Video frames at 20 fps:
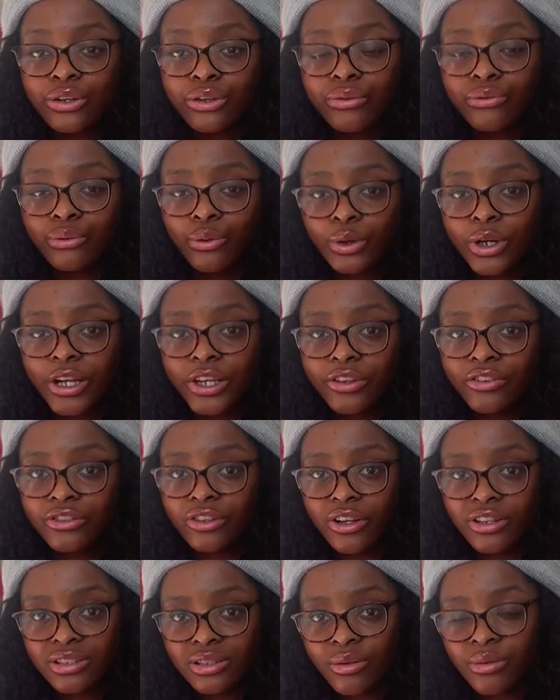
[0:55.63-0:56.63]
you feel like you've
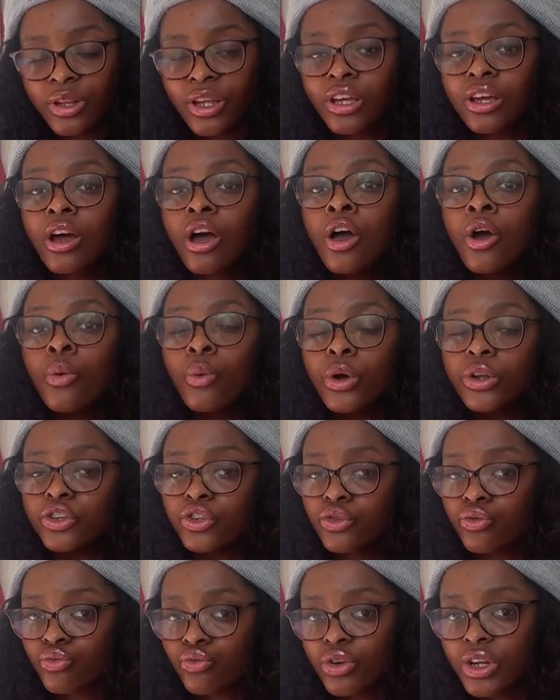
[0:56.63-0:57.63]
done something
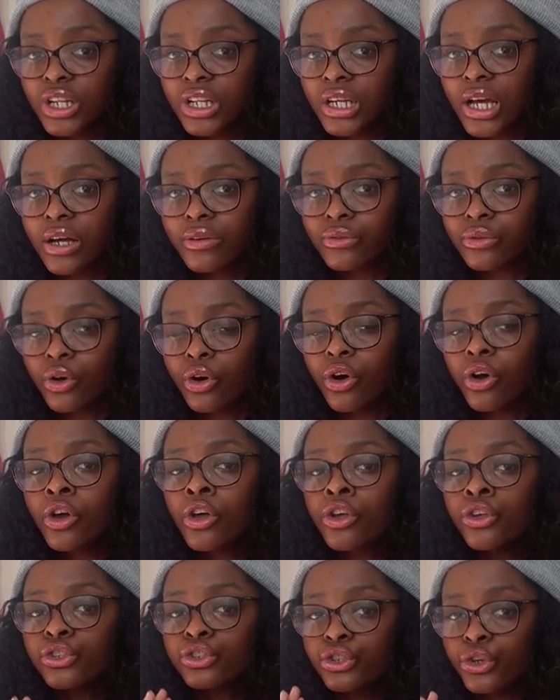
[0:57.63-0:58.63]
when you really have not.
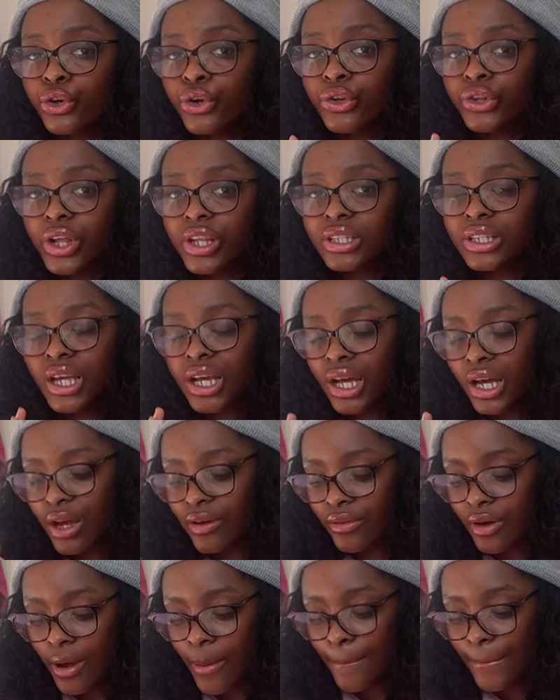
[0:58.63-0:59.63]
So you need to
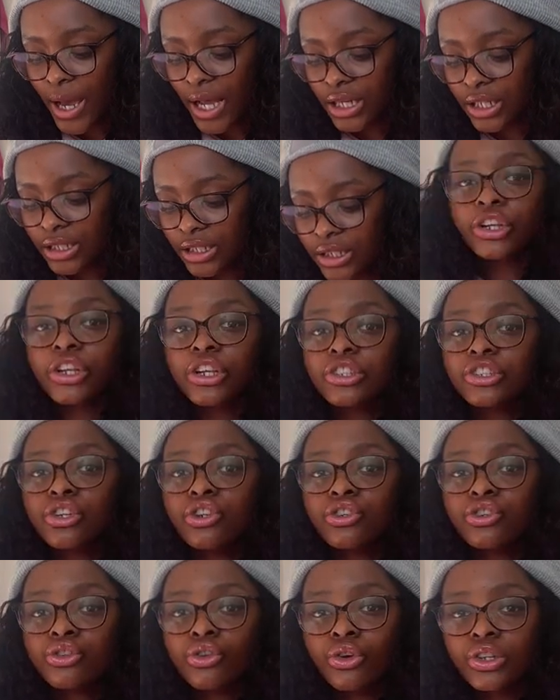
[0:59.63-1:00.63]
have a balance. You need
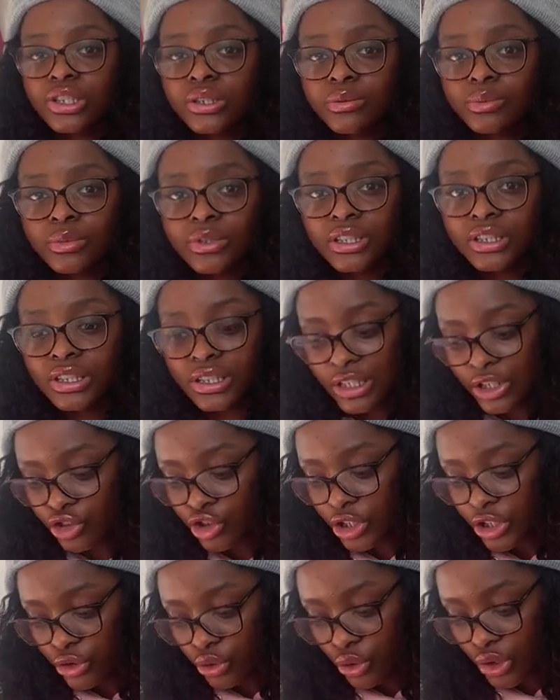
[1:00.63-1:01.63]
to
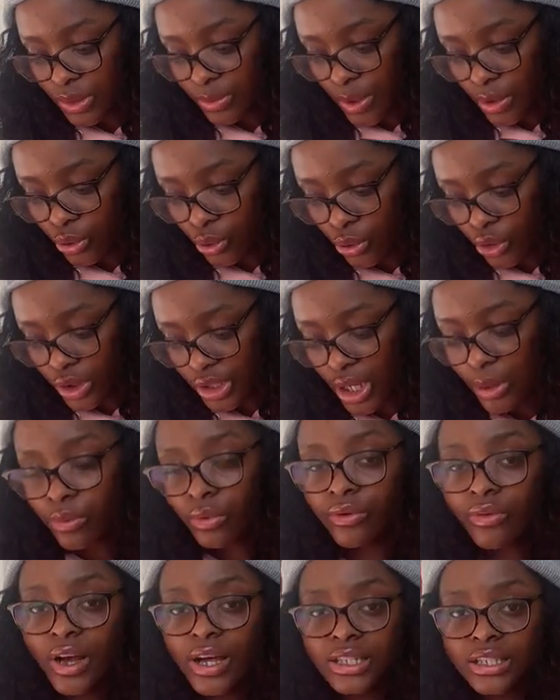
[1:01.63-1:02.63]
literally not spend all your time
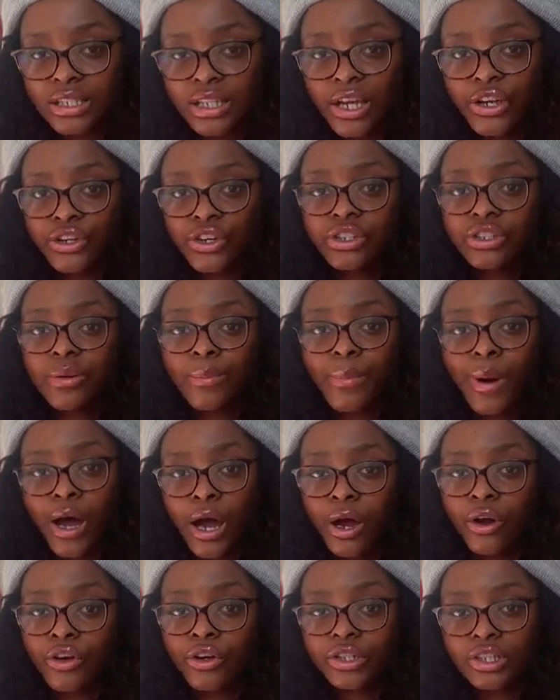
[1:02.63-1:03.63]
revising, and you need to
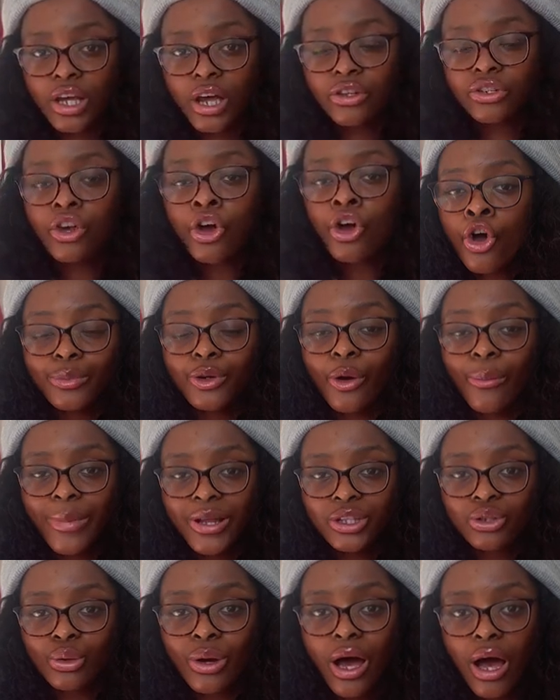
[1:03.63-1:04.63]
prioritize your
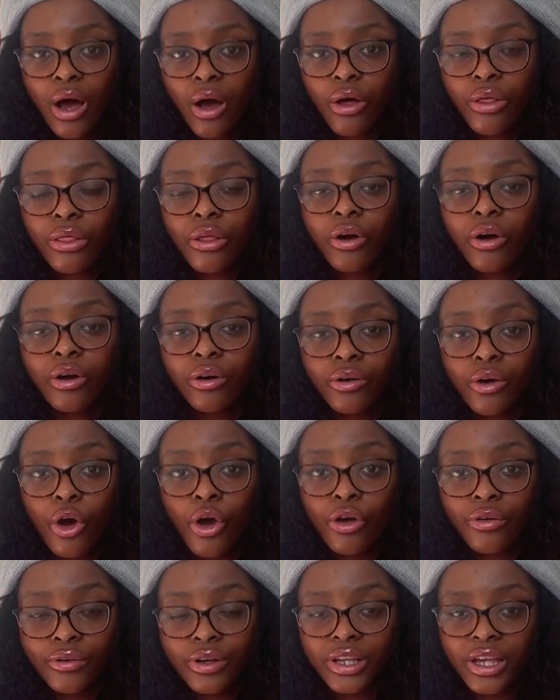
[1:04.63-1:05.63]
mental health
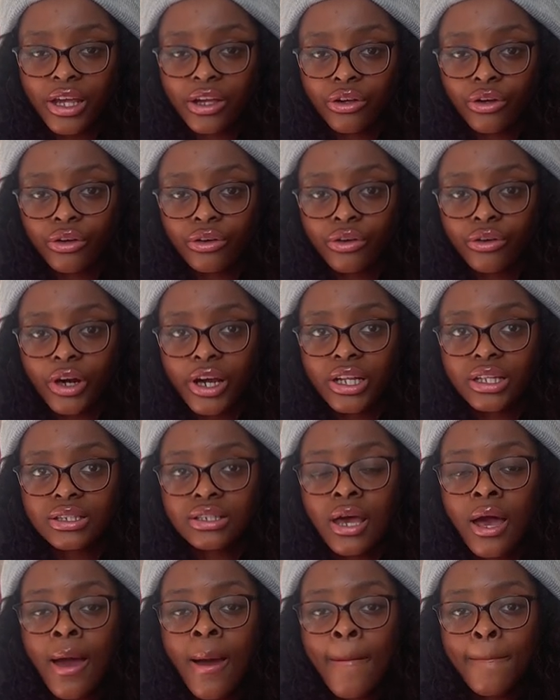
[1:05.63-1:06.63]
over getting good
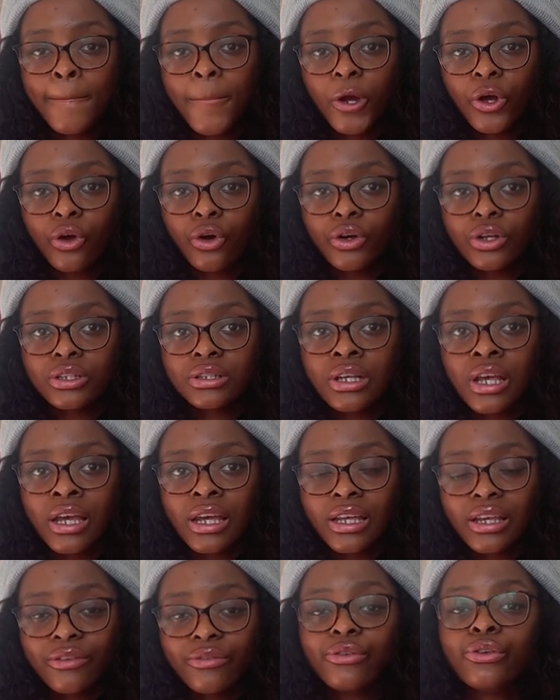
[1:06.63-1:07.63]
grades. Because
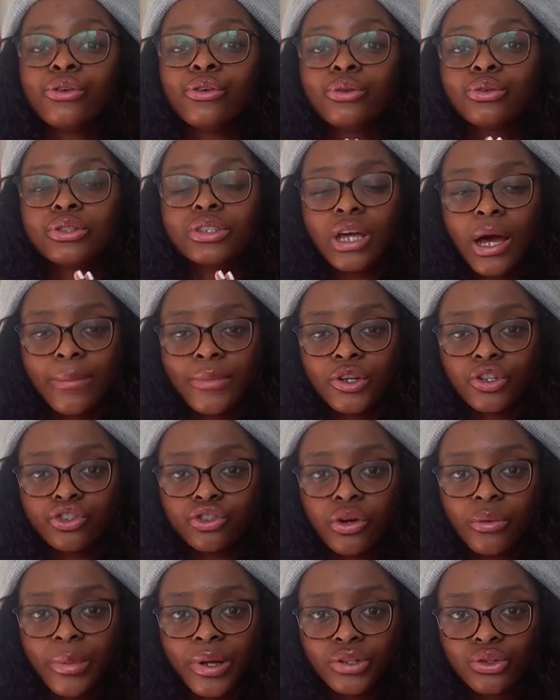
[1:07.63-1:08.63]
if you
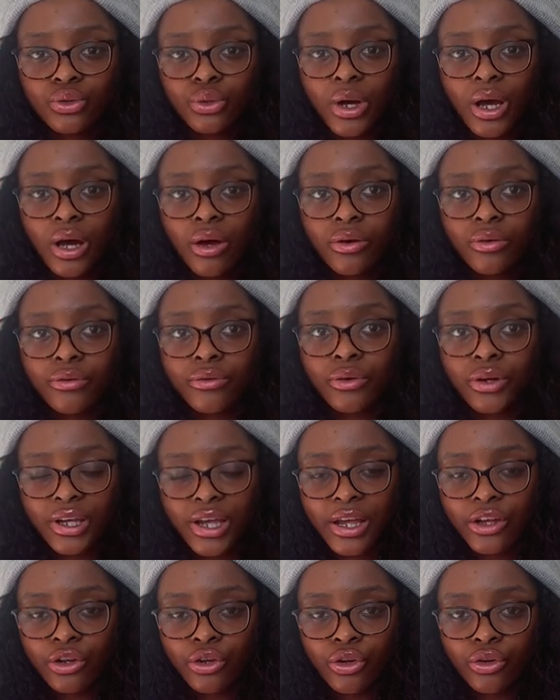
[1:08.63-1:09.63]
damage your mental health for
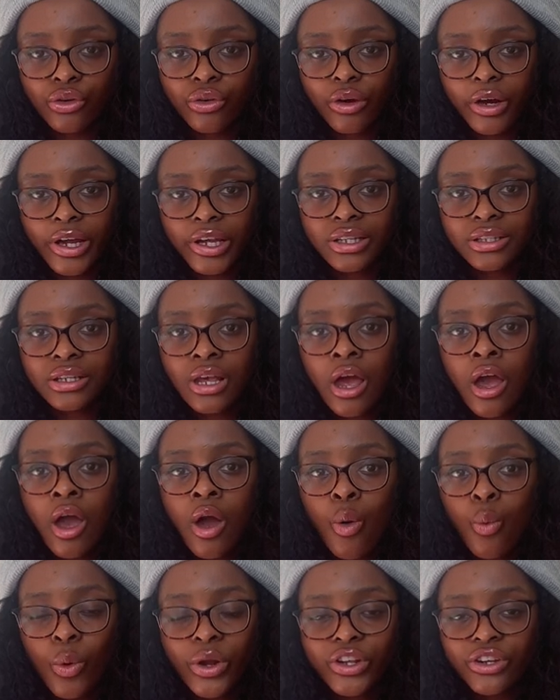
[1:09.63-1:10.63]
getting good grades,
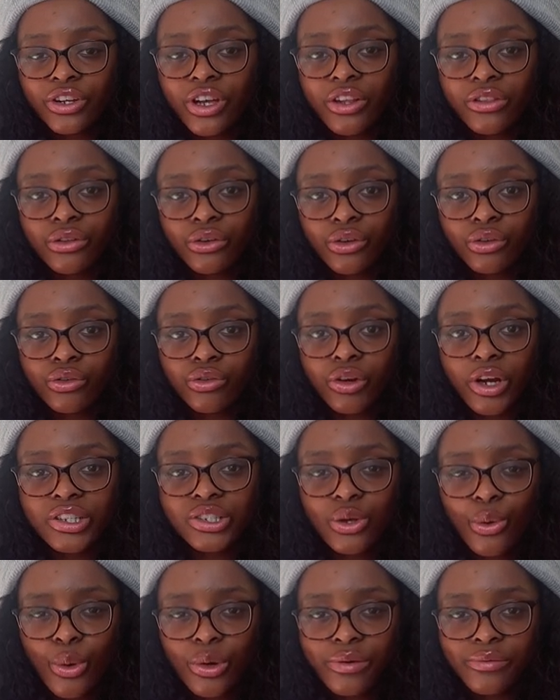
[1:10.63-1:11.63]
when you get the good
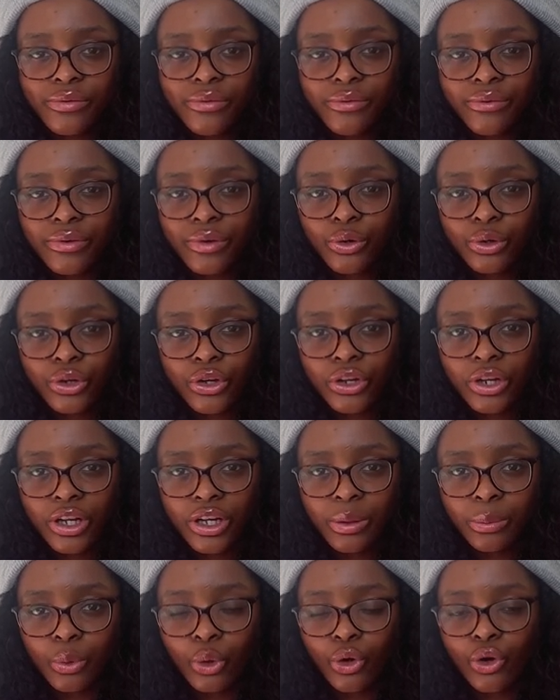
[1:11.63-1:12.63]
grades, it won't even feel good
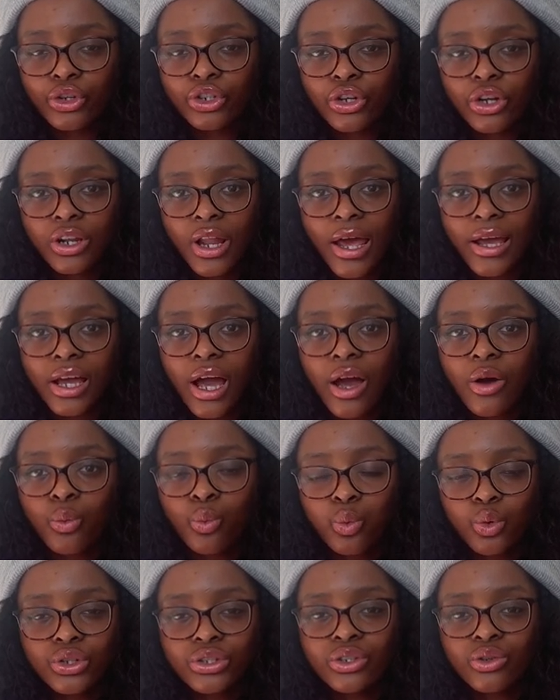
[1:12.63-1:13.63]
anymore, because you're like,
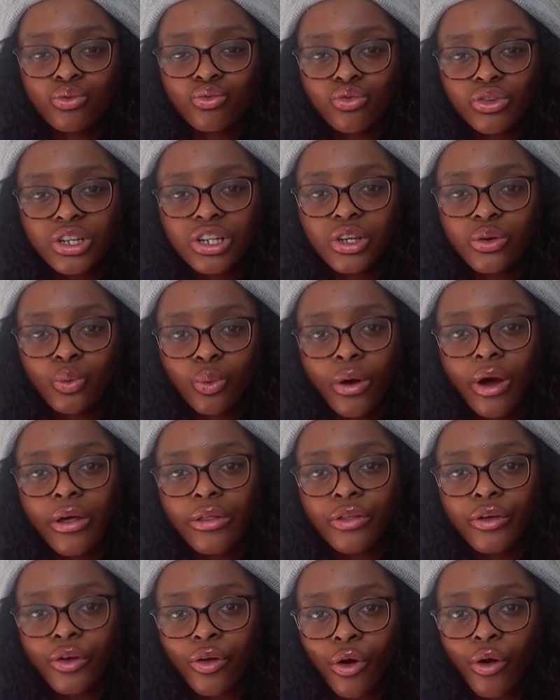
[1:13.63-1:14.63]
was it really
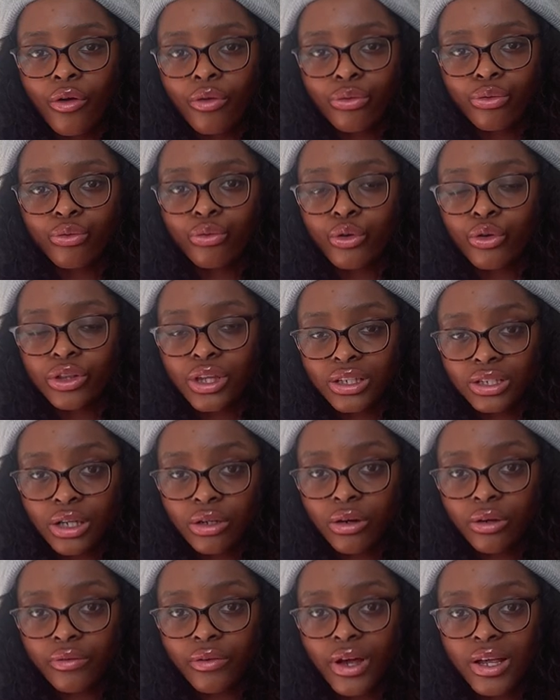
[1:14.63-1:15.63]
worth going through that
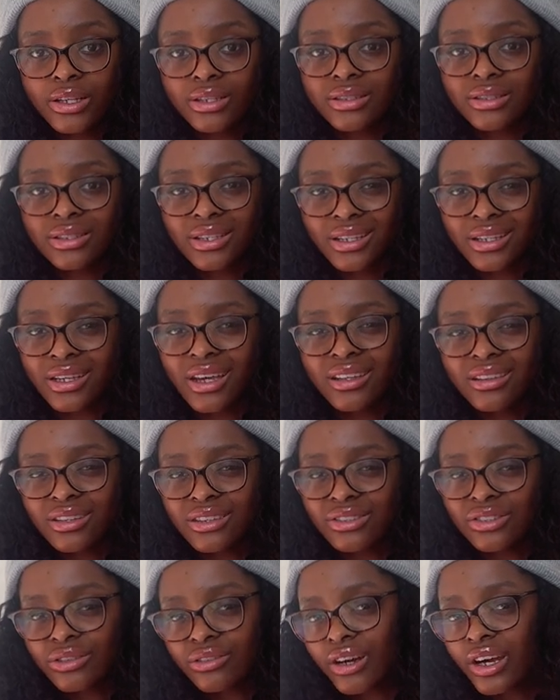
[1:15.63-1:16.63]
sacrifice to get
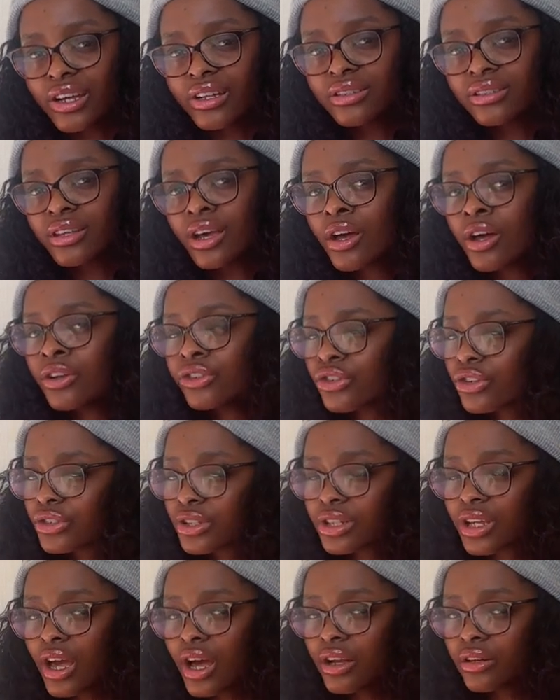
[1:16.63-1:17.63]
these grades
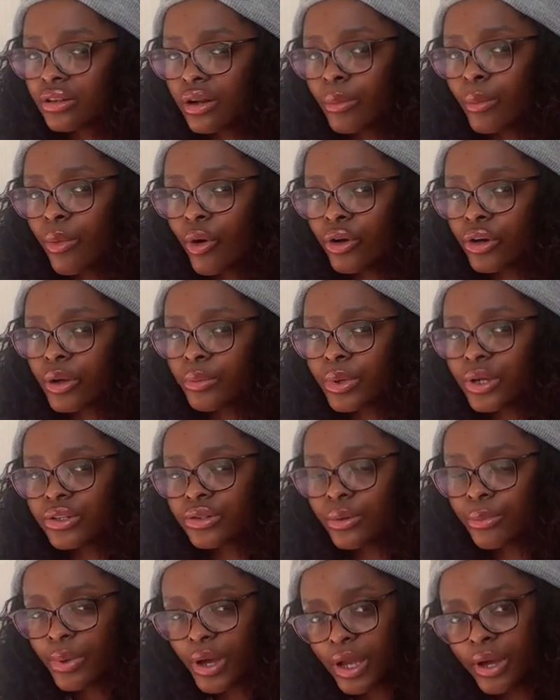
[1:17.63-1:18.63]
just to get a number on a
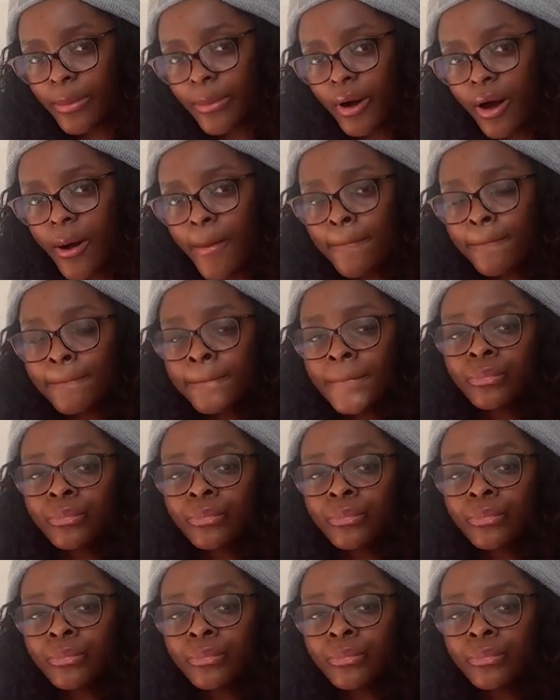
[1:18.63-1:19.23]
piece of paper?